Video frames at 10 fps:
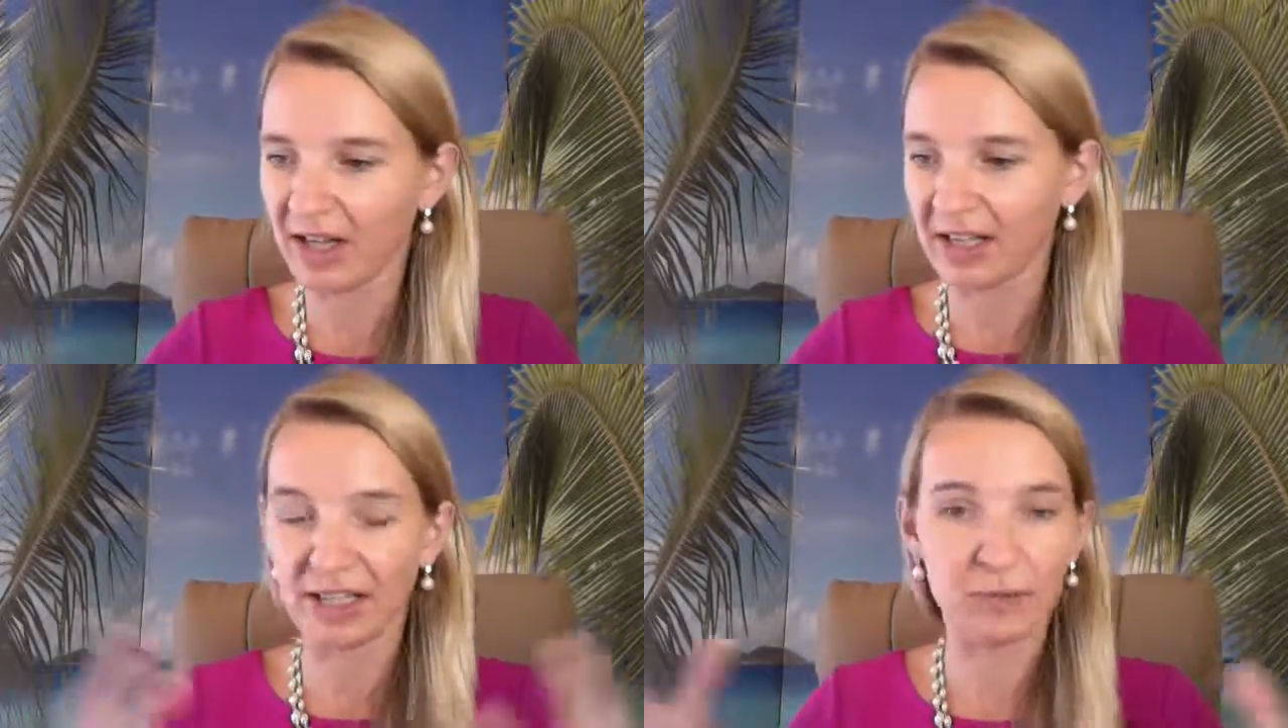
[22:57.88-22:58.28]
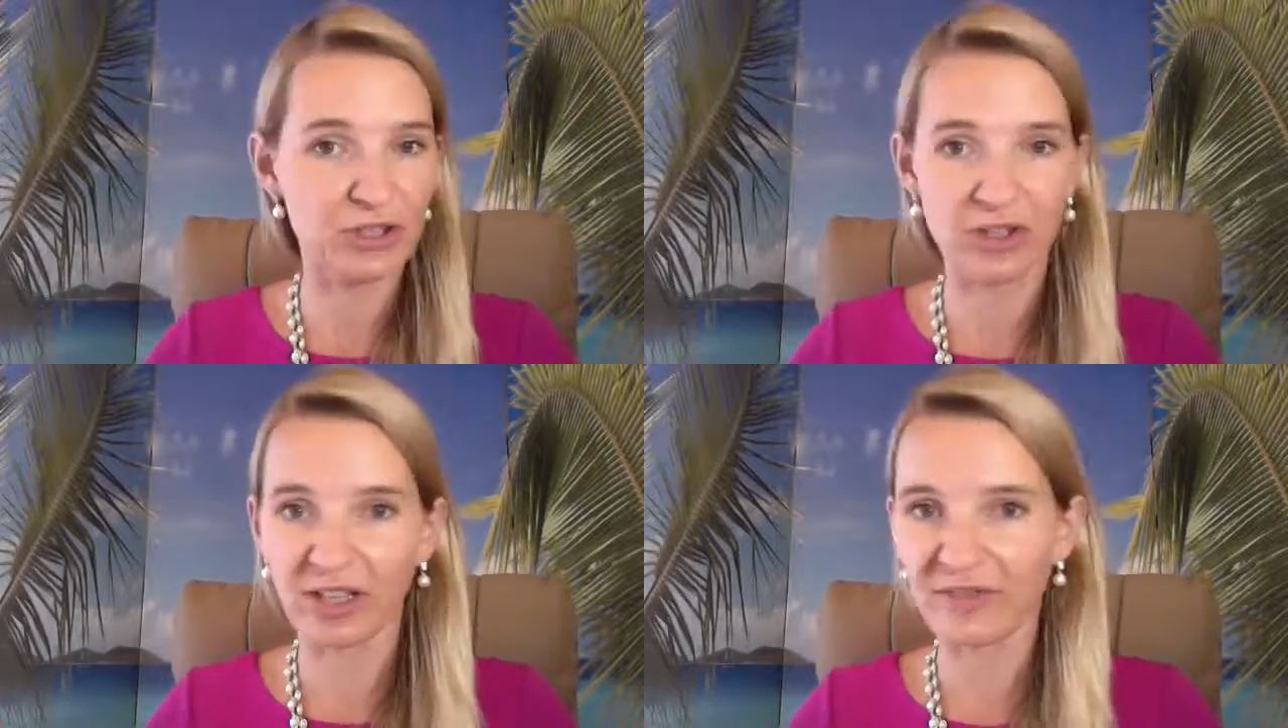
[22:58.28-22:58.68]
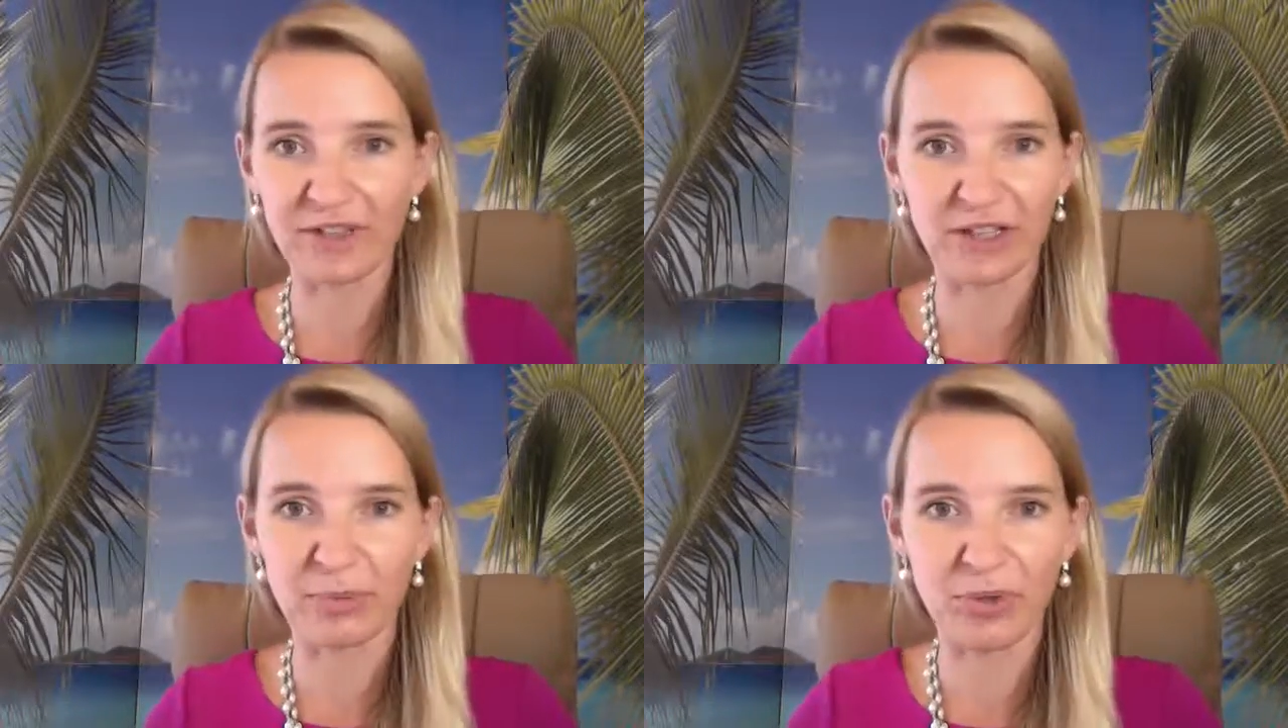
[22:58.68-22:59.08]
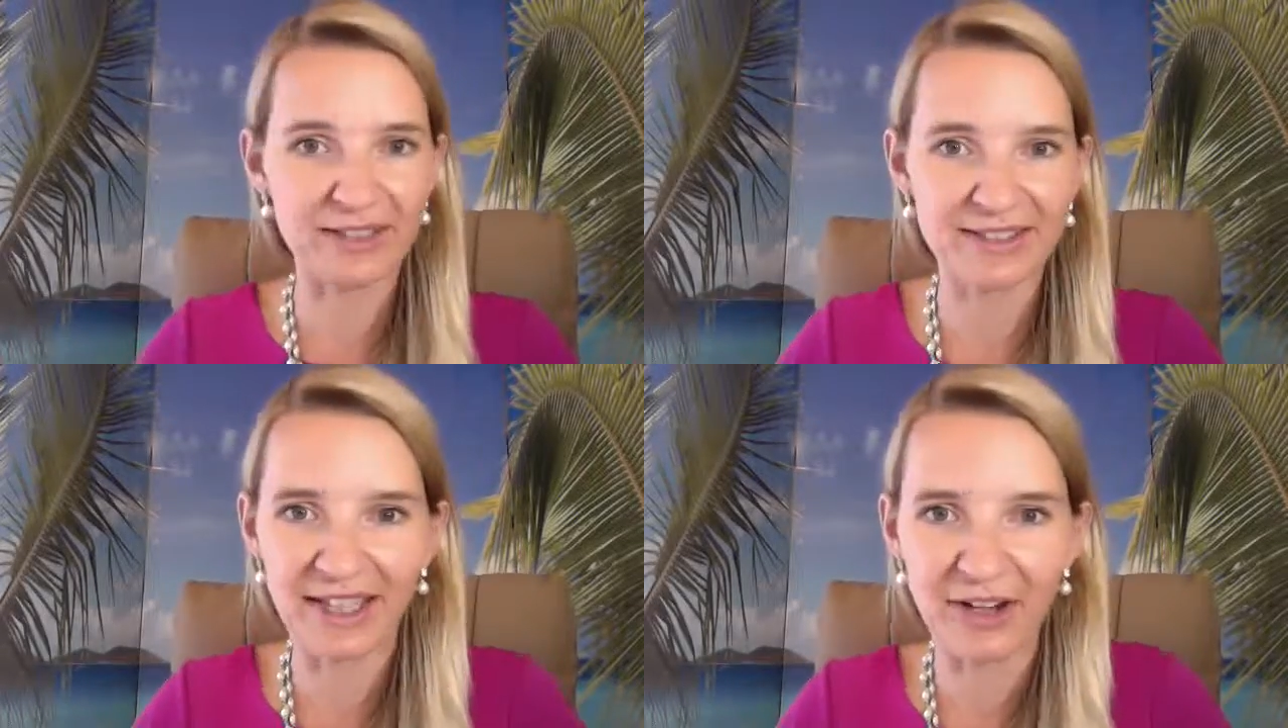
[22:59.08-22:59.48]
he was not even
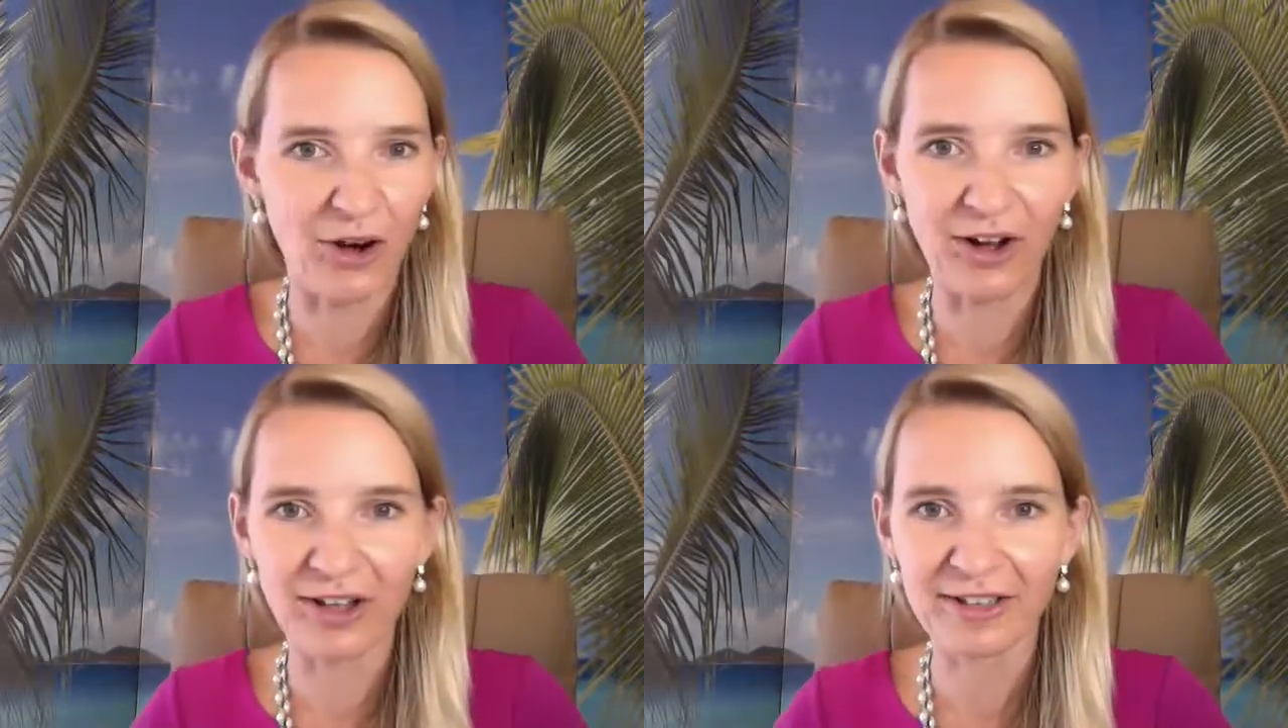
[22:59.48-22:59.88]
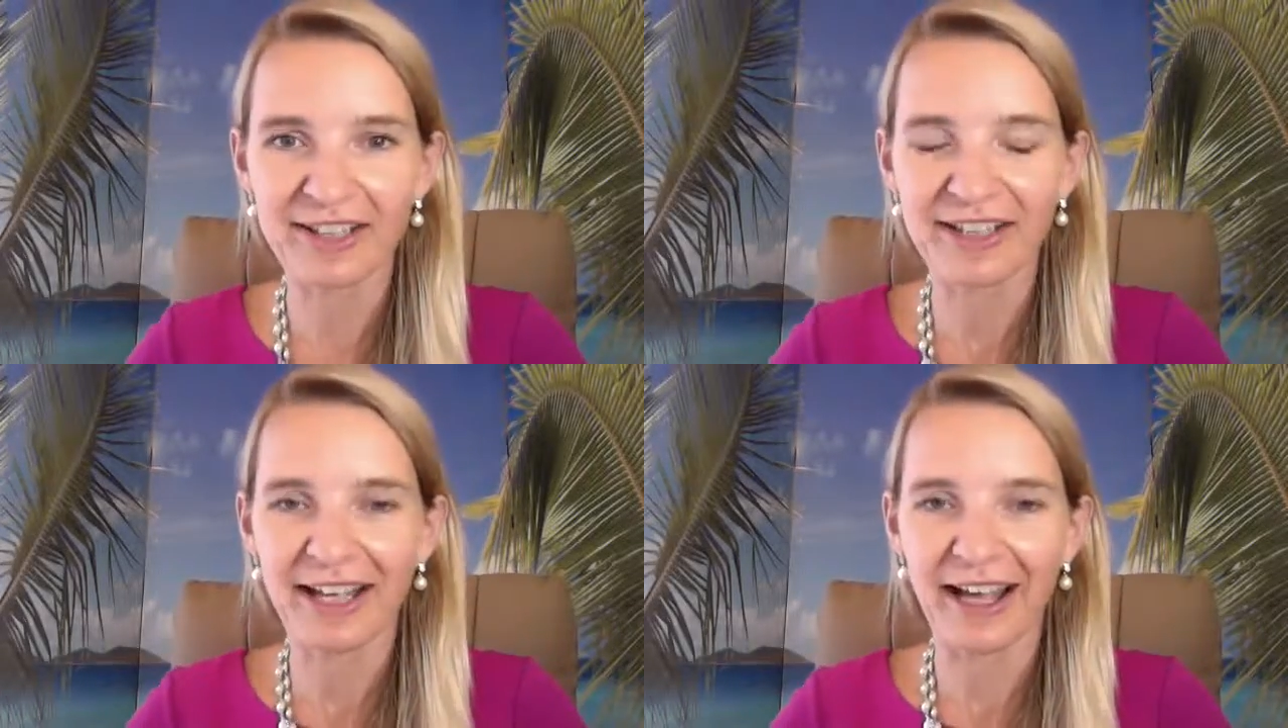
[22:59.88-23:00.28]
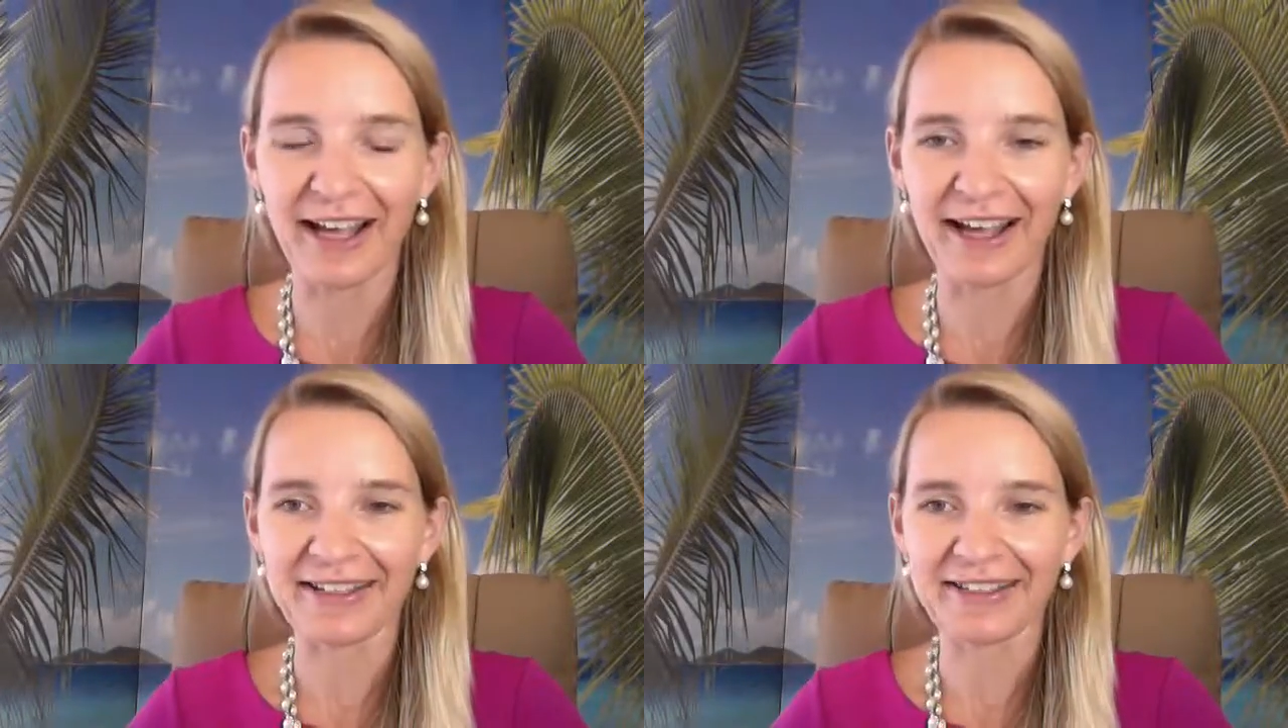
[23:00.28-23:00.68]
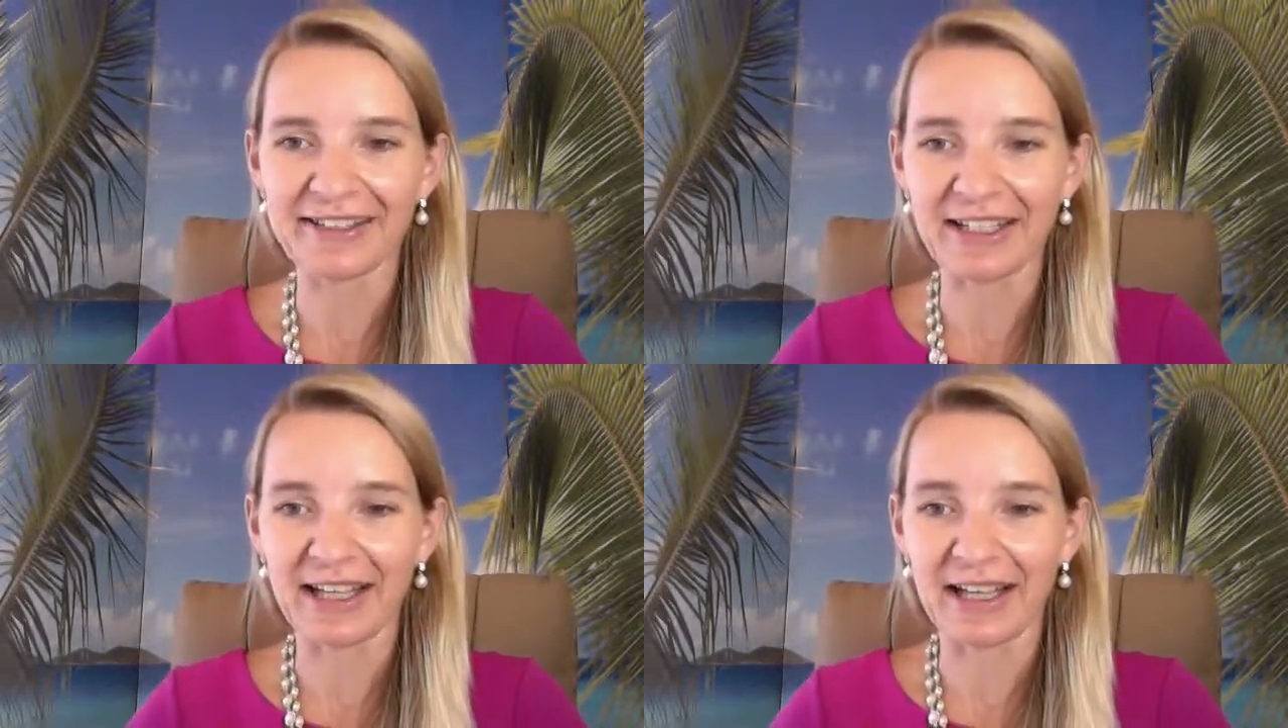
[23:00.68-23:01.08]
impressed at all. And
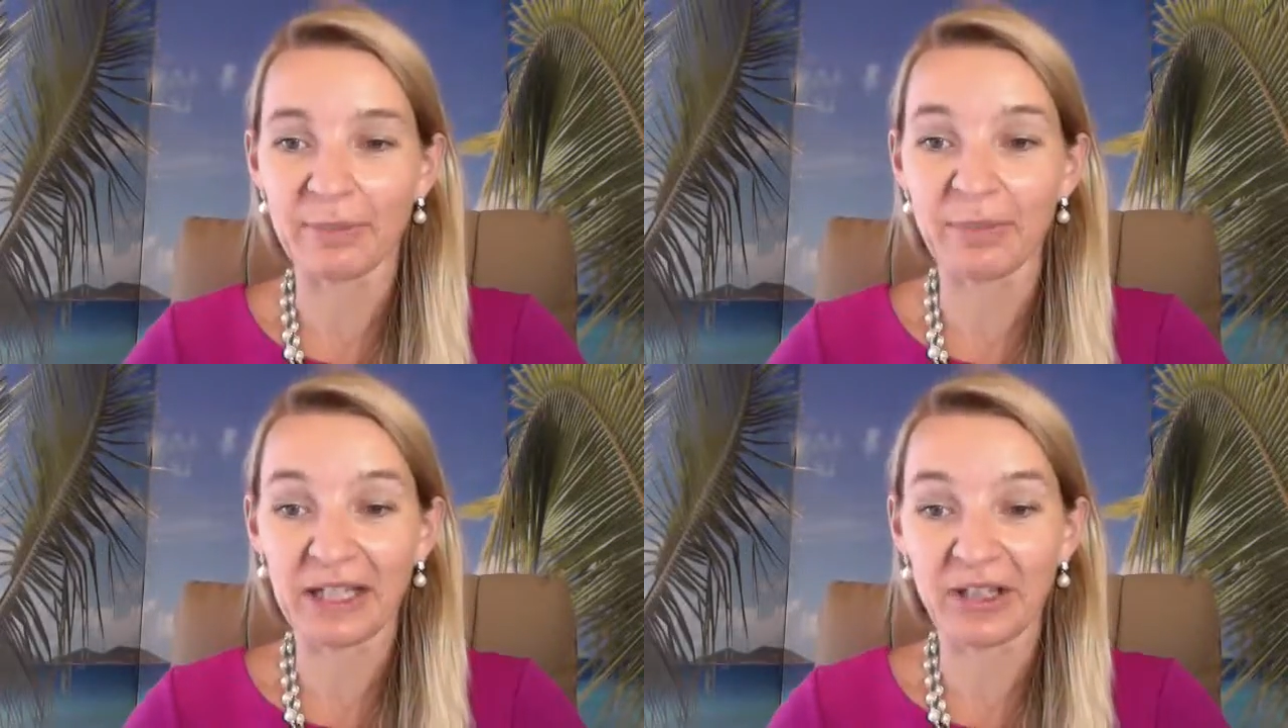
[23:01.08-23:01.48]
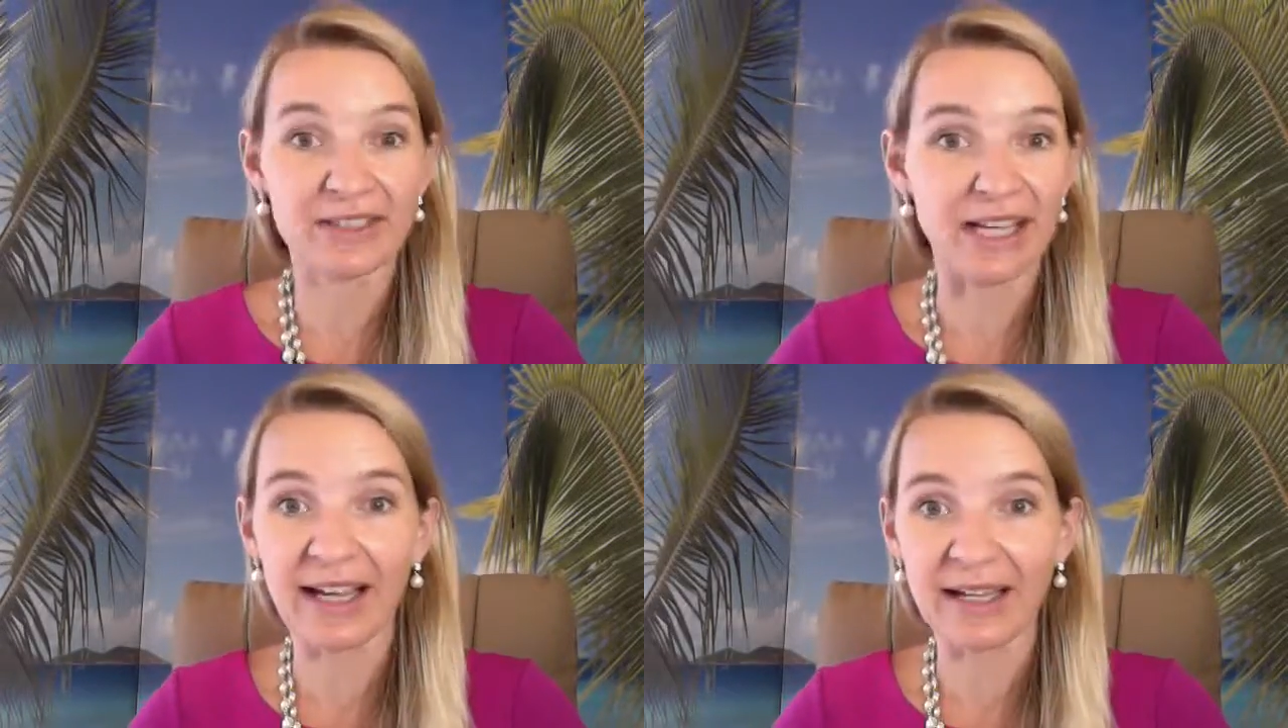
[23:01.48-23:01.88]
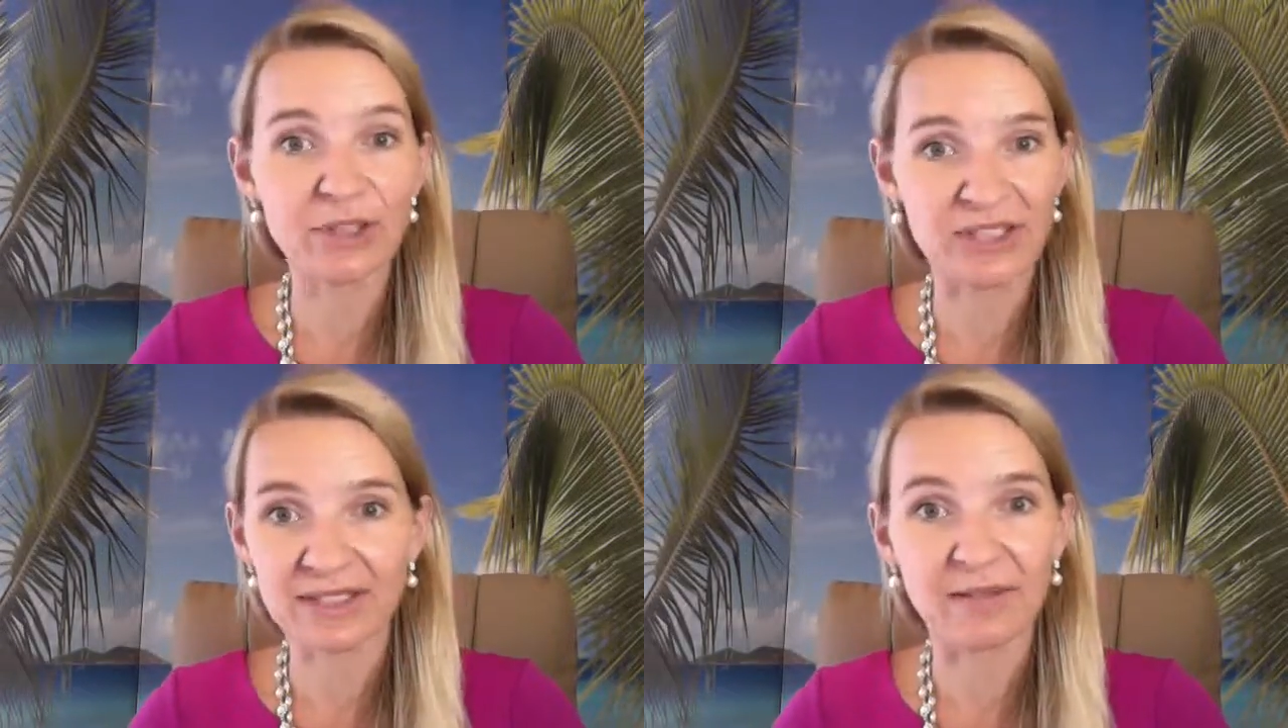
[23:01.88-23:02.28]
because I was,